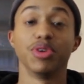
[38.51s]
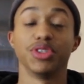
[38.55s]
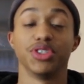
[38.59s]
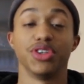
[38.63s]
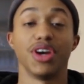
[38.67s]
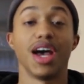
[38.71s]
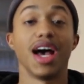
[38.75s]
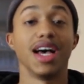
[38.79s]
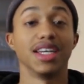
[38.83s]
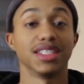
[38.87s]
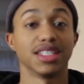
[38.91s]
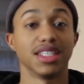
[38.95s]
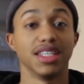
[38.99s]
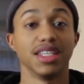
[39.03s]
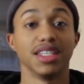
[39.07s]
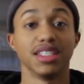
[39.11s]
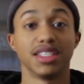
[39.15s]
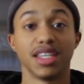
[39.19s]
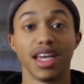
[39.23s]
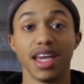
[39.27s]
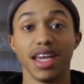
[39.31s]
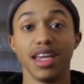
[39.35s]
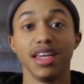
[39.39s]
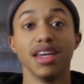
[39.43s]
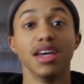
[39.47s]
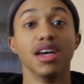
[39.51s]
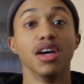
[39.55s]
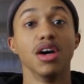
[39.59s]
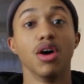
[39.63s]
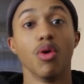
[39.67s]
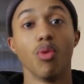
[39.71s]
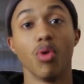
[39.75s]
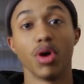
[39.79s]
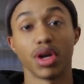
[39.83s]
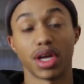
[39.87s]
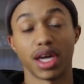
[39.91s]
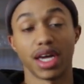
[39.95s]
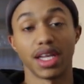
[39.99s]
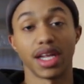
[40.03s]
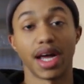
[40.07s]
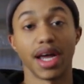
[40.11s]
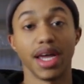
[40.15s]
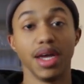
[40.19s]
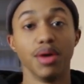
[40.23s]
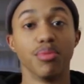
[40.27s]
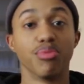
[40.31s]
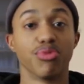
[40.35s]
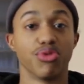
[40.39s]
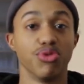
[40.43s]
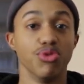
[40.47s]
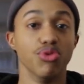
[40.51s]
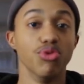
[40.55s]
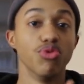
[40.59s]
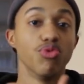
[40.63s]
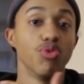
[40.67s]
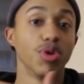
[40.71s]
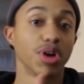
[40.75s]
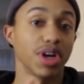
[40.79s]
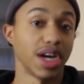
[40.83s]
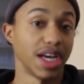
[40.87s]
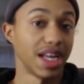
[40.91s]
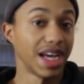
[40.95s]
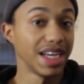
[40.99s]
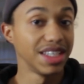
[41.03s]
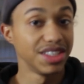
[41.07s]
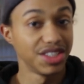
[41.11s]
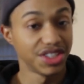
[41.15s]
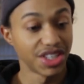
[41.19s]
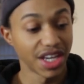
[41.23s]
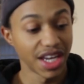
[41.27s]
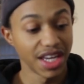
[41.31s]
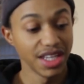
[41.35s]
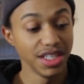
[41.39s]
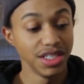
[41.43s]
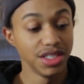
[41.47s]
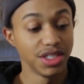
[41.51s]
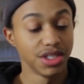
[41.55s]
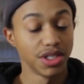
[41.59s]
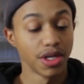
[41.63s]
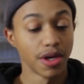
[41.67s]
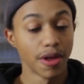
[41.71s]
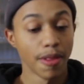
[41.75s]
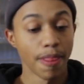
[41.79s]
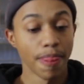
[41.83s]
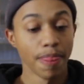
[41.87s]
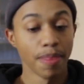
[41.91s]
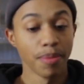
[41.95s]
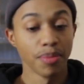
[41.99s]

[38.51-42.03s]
What you're asking is, hey, what can I improve? What can I change?